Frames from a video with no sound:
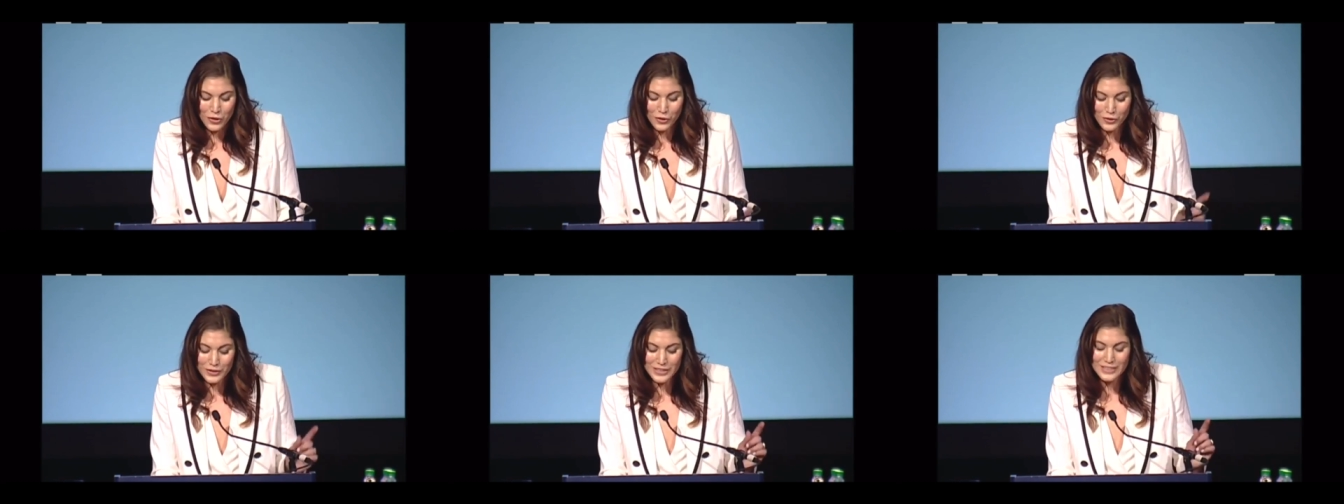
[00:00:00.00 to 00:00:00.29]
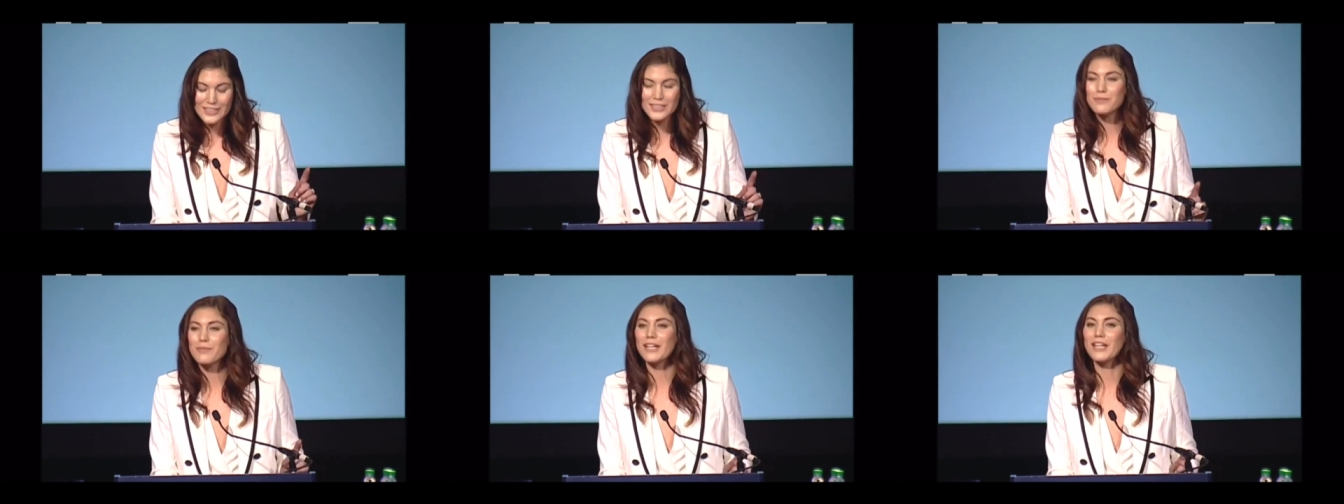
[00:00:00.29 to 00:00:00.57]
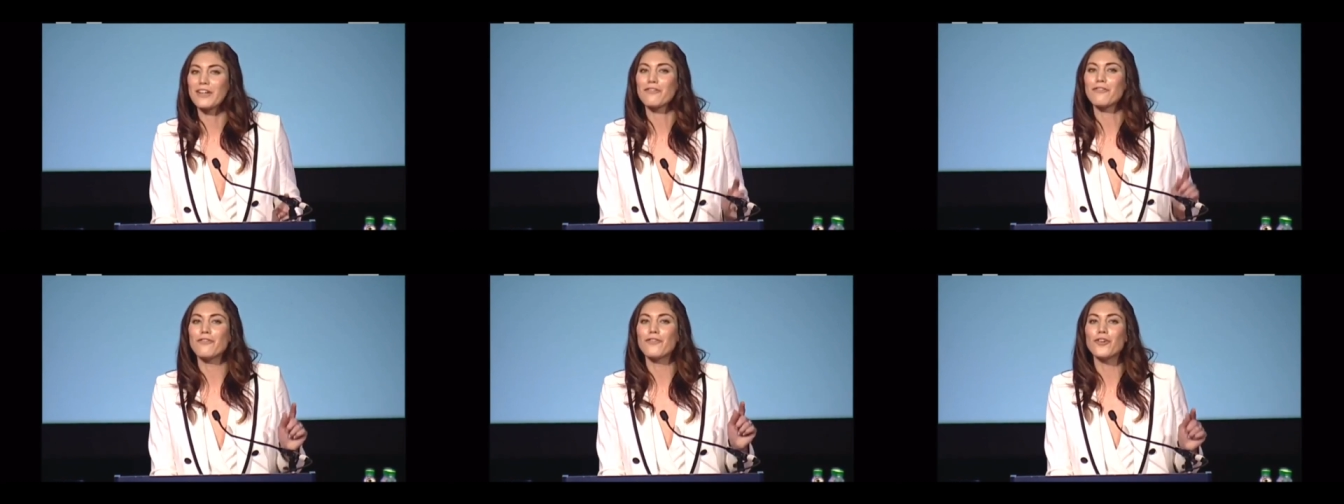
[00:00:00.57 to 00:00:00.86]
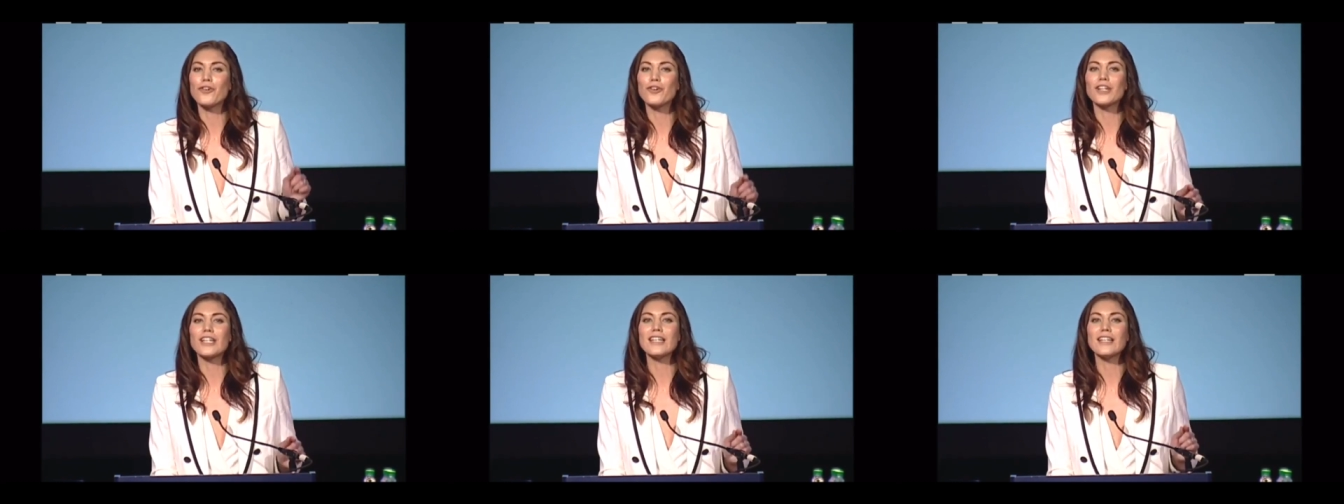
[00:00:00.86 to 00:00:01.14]
only to make
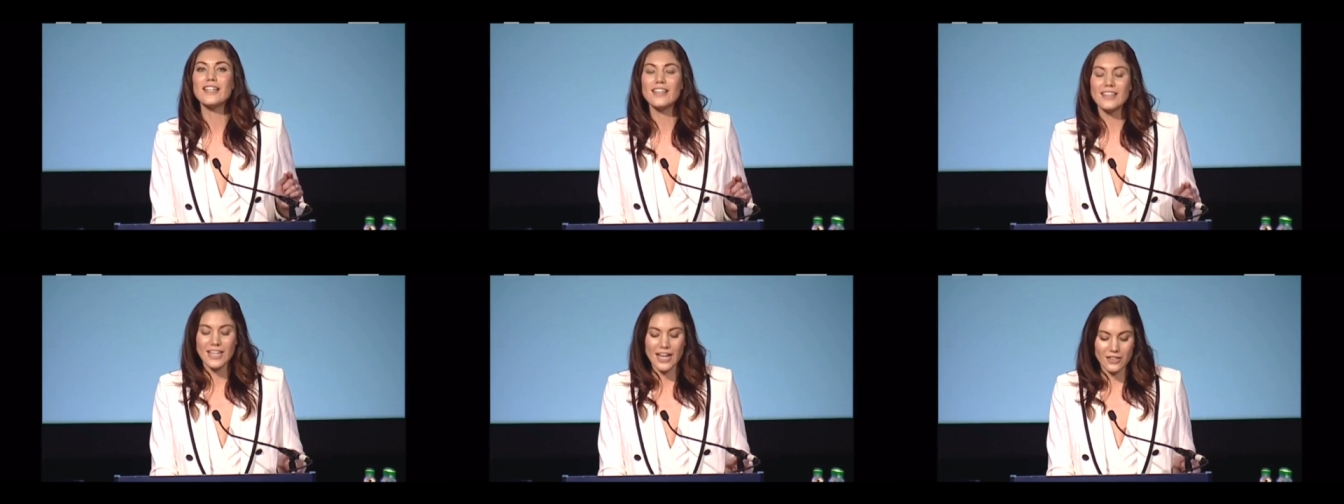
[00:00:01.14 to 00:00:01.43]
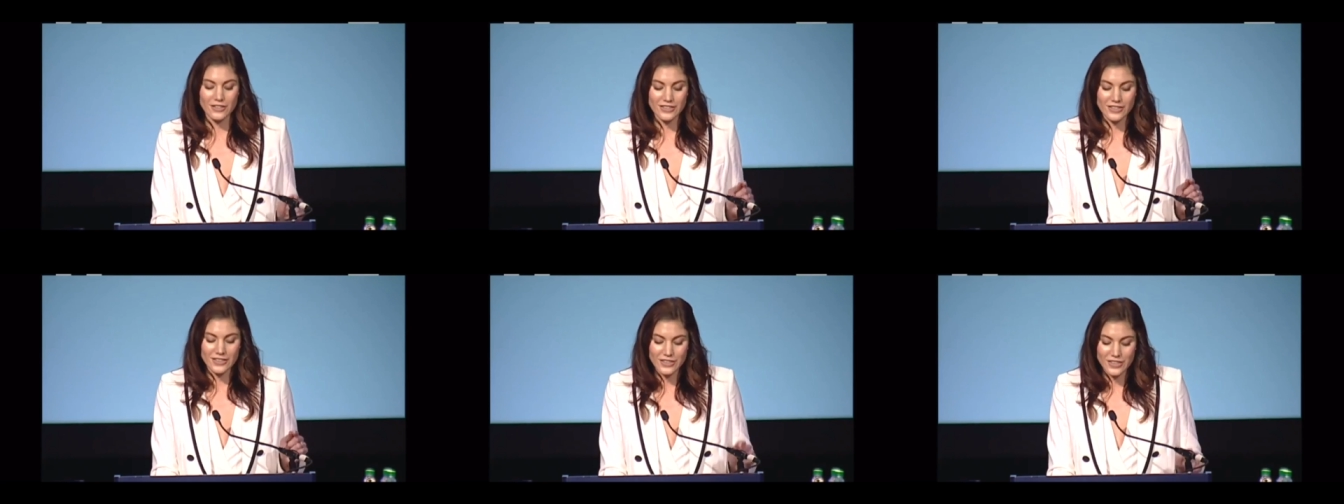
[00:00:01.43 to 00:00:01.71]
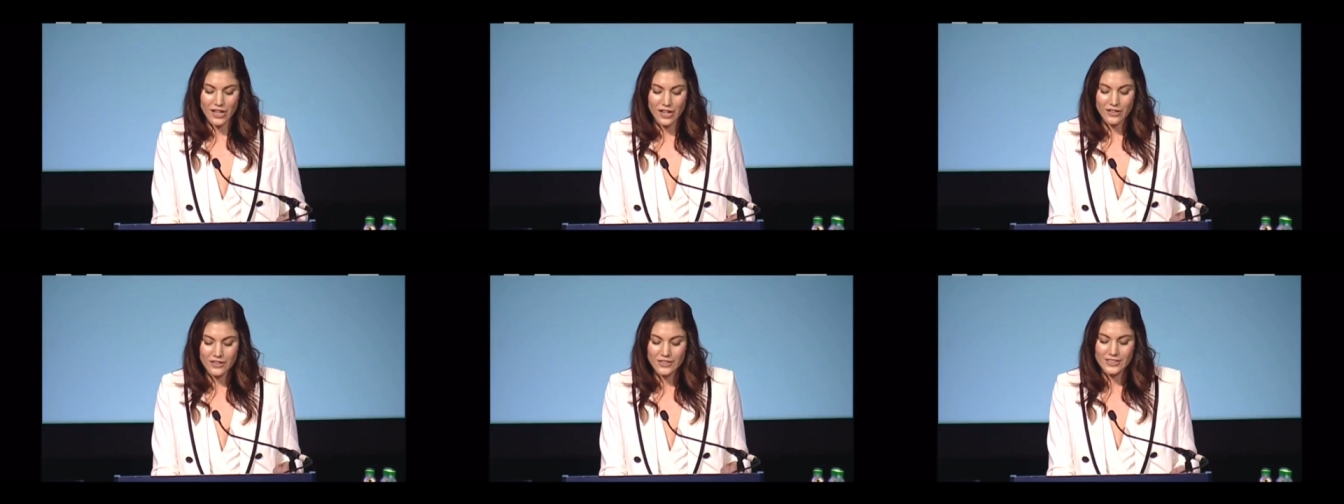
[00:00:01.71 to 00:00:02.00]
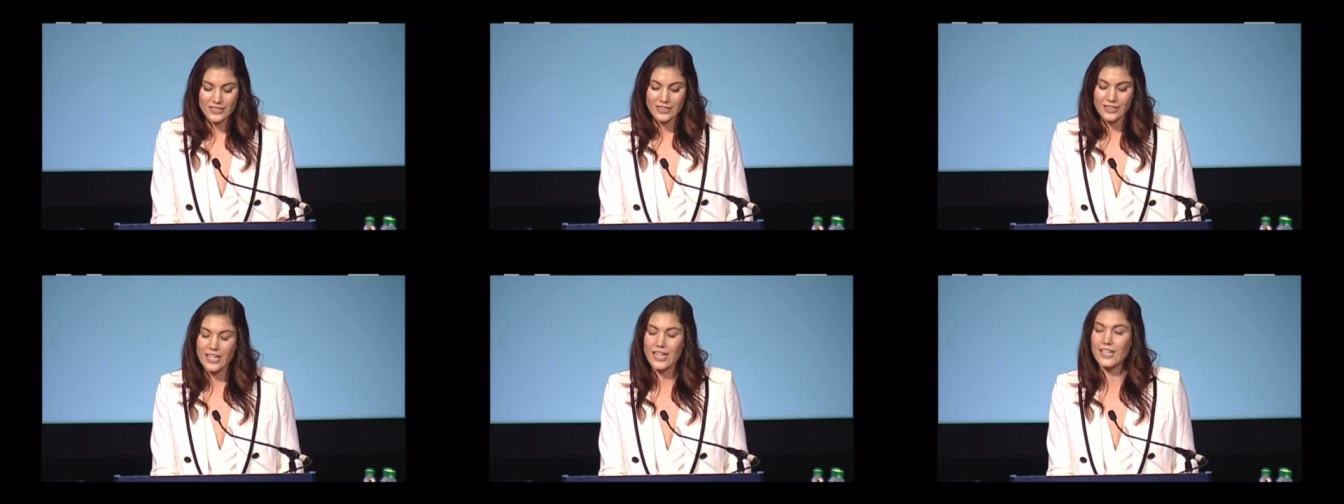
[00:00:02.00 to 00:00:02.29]

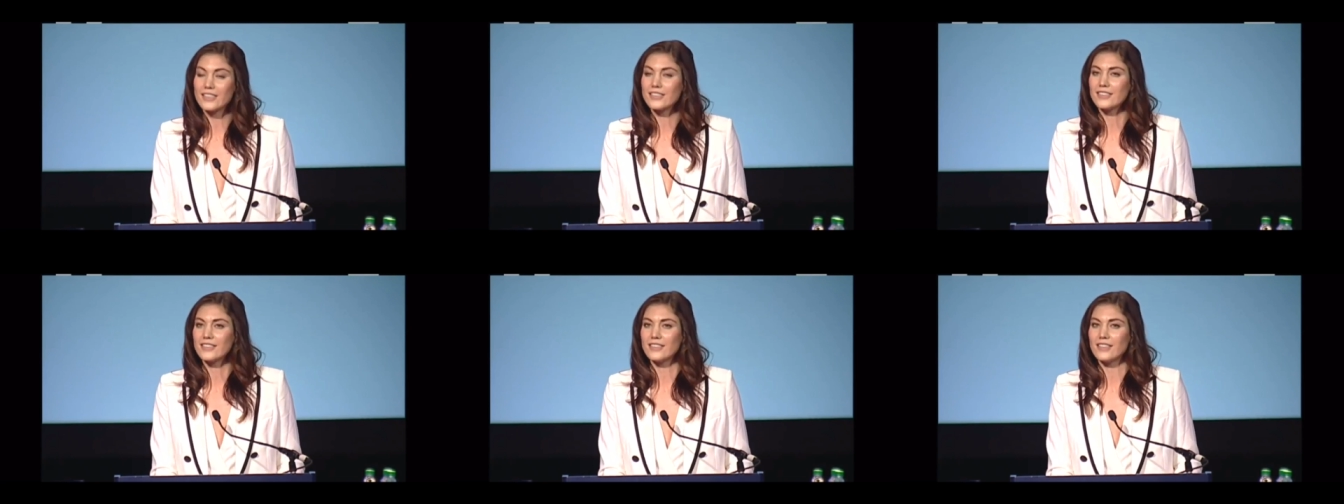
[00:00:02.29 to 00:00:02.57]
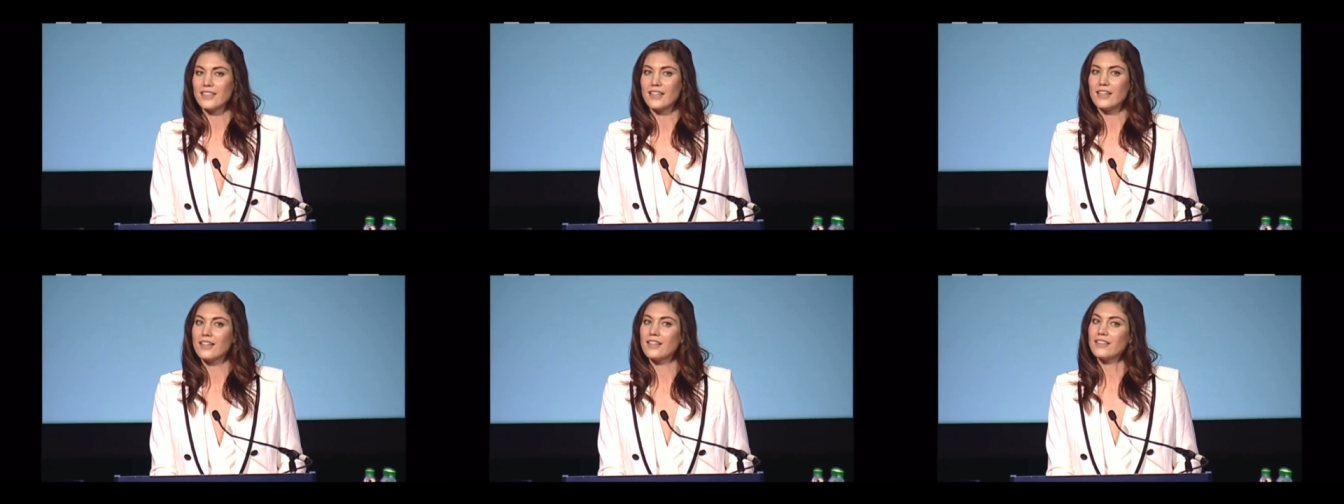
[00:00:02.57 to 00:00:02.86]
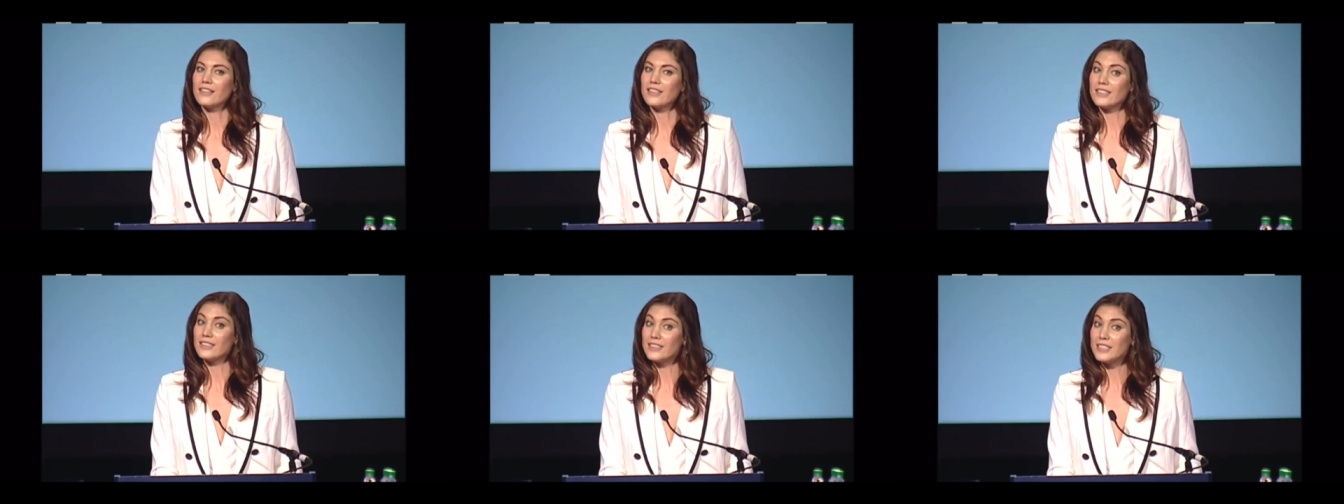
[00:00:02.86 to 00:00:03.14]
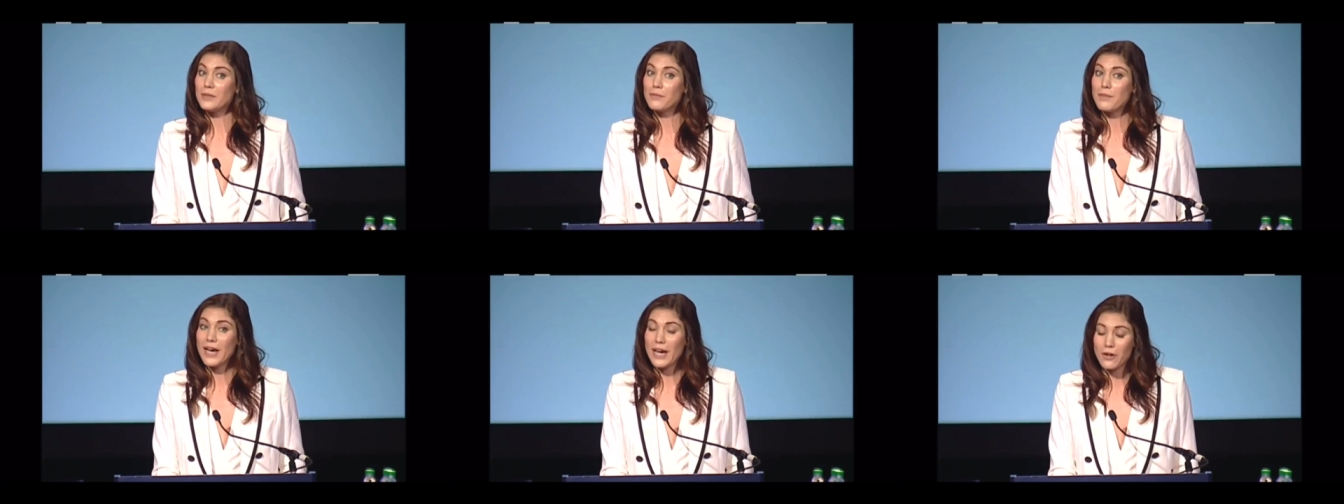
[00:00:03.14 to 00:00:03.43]
$40,000 less than
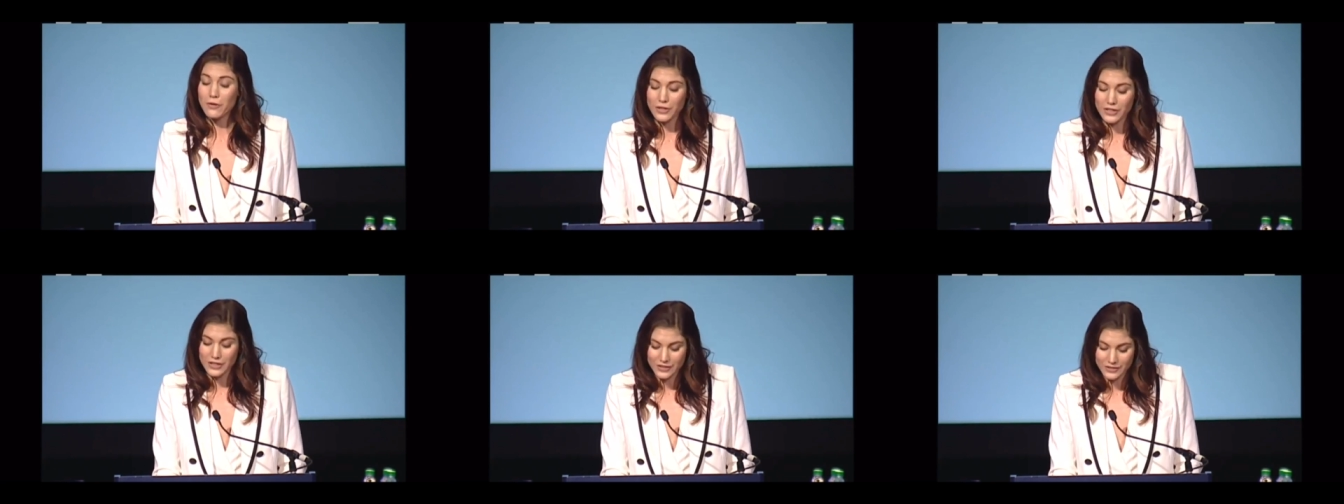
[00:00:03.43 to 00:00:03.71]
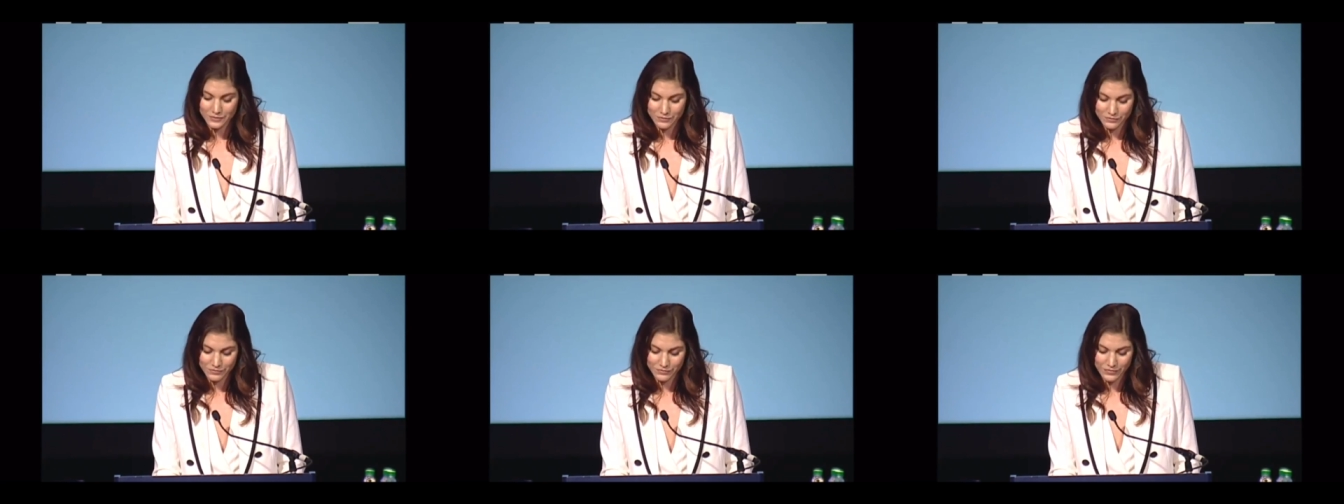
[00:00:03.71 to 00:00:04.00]
Tim Howard,